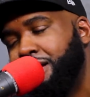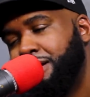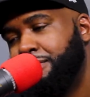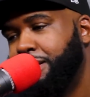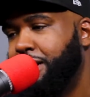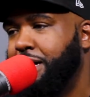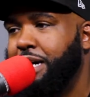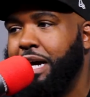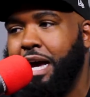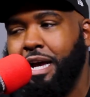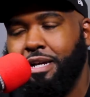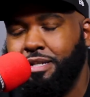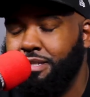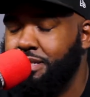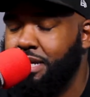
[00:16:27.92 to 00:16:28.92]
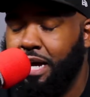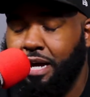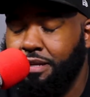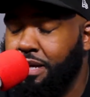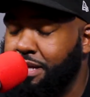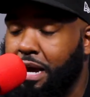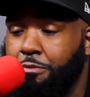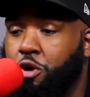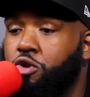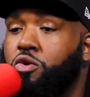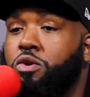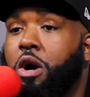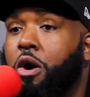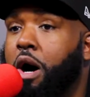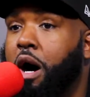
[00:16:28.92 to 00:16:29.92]
bro, I'm
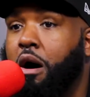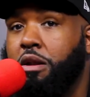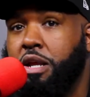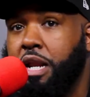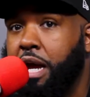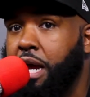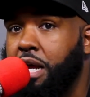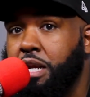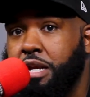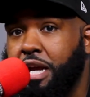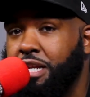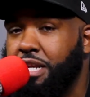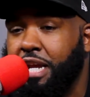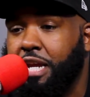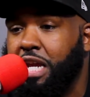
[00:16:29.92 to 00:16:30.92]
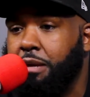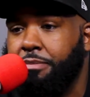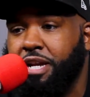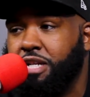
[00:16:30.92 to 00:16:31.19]
cool on all of that. The gimmick,